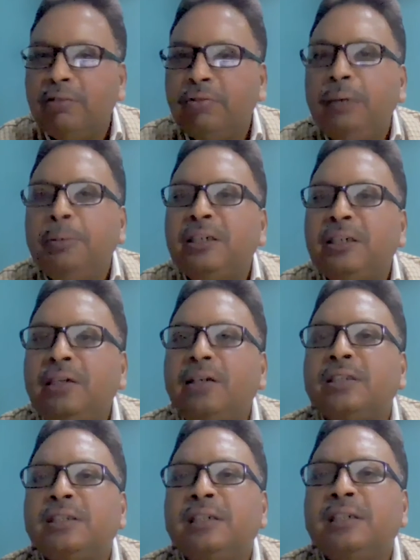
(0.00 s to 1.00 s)
very much
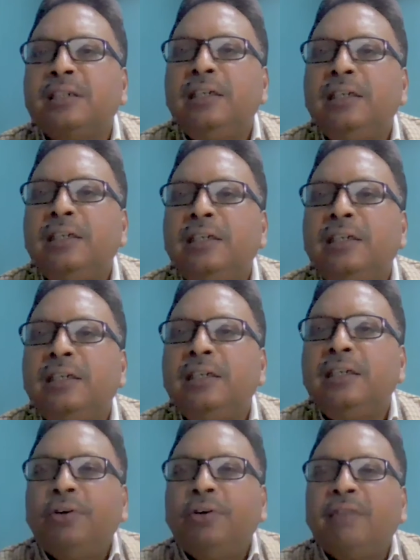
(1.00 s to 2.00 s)
interested
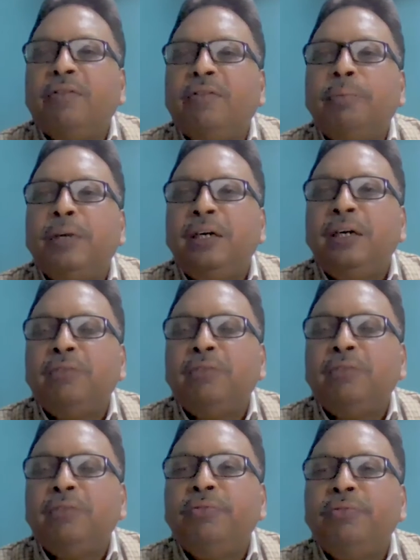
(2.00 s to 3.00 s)
for development of
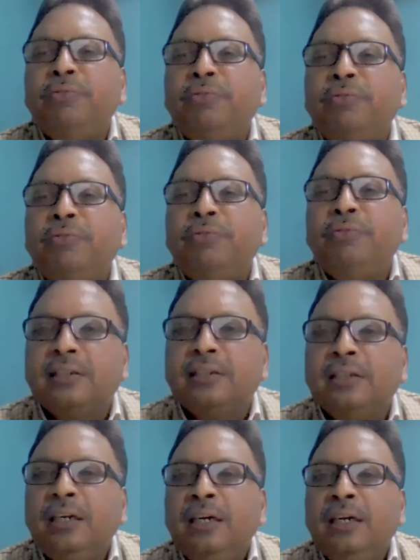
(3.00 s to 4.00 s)
electronics.